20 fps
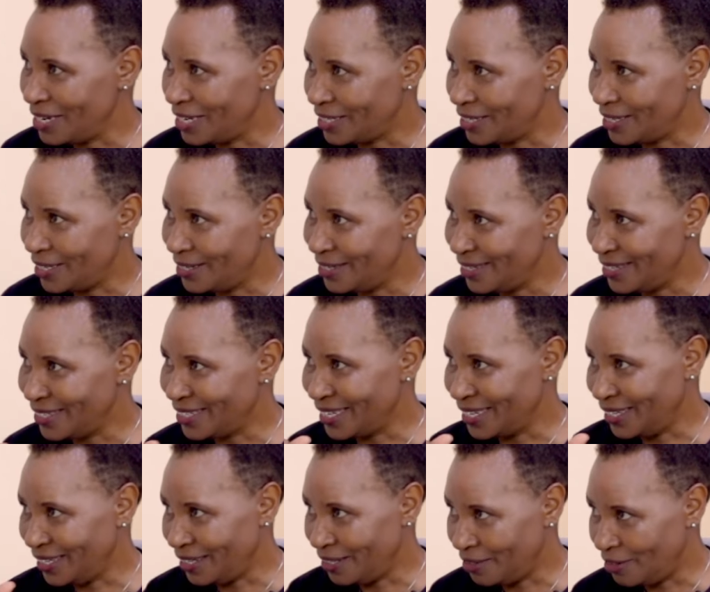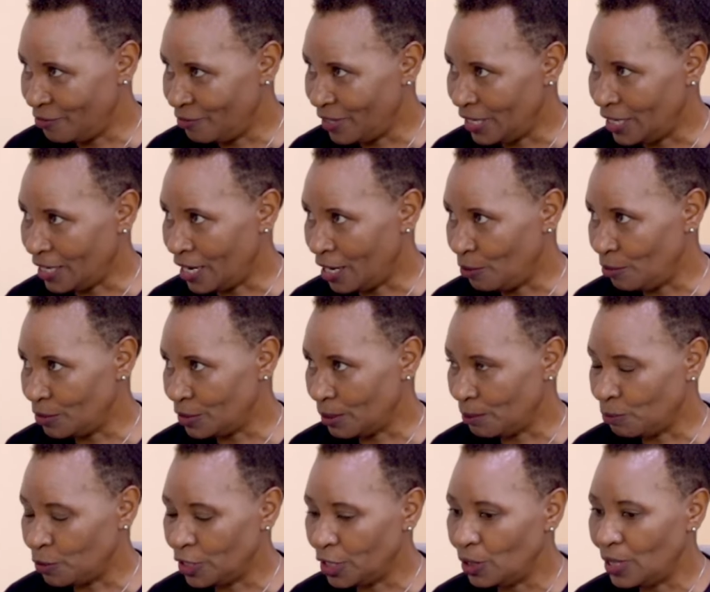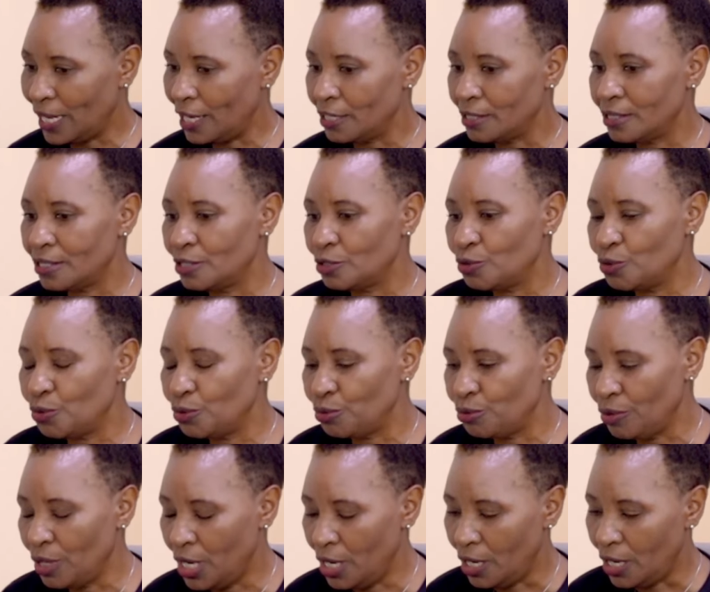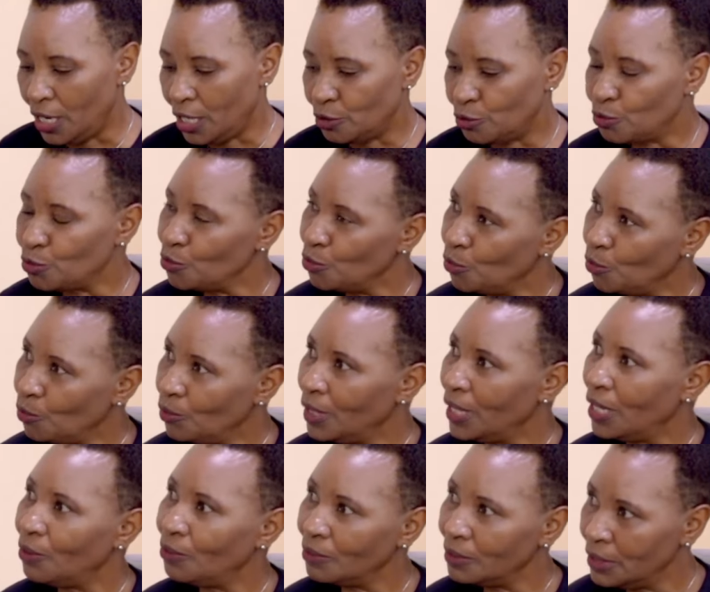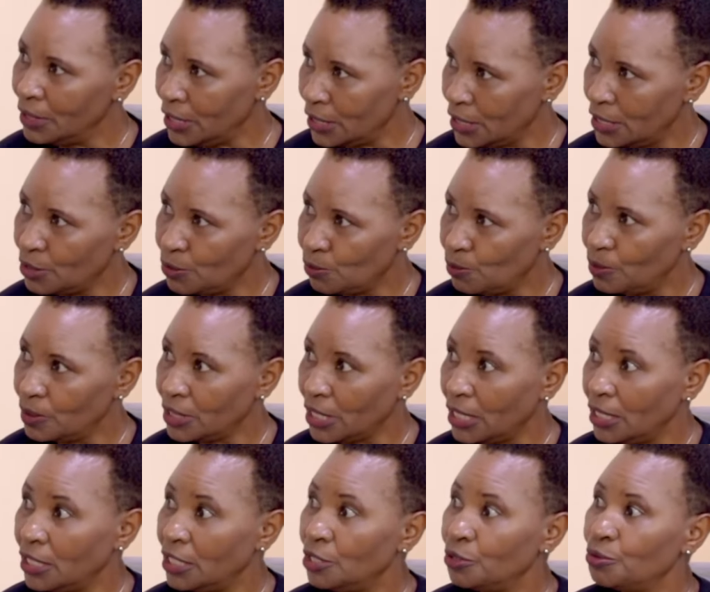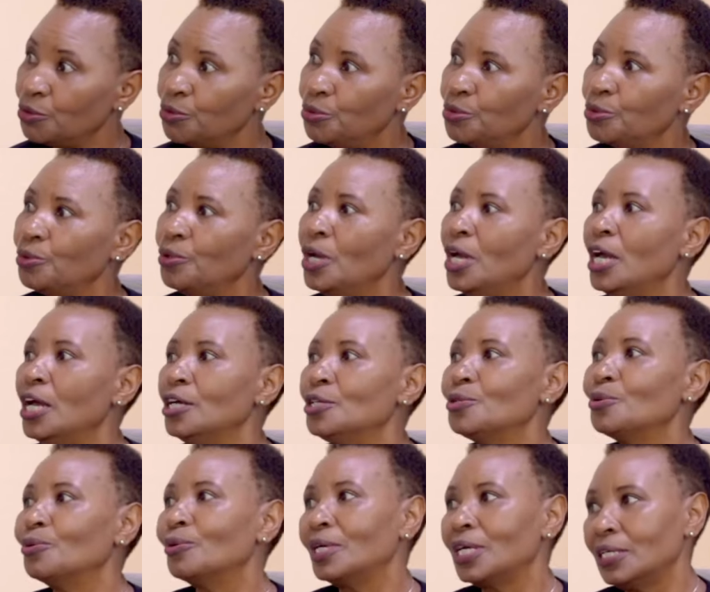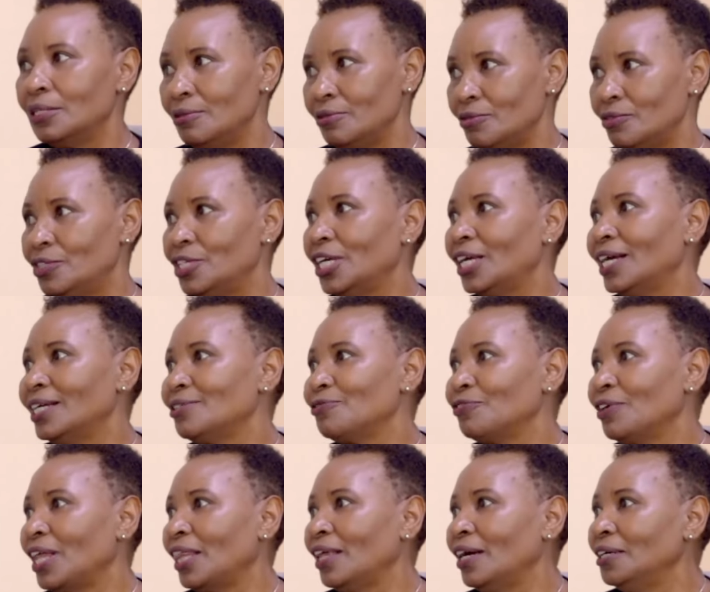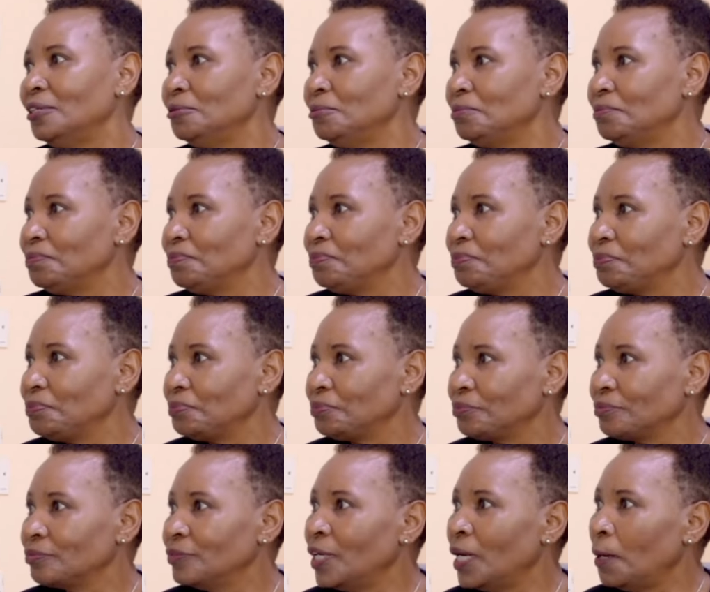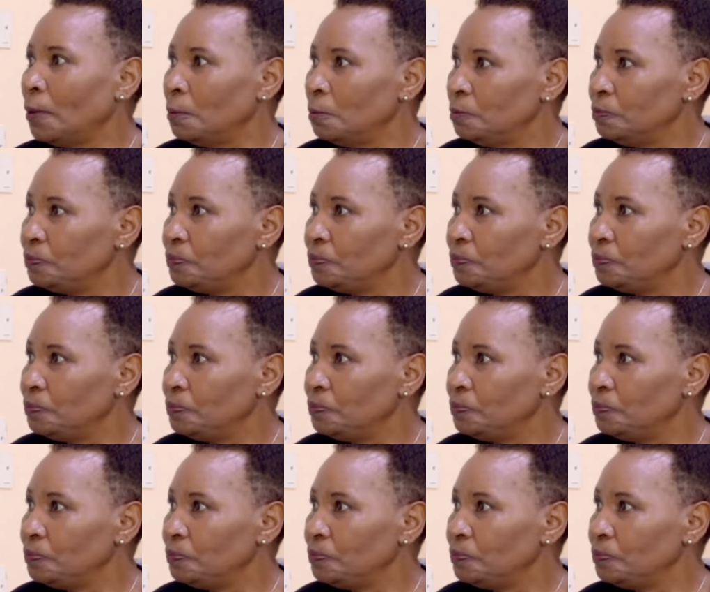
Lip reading: stages, and even how somebody gets to know now this is what I need to do. So take us further. Okay. Yeah.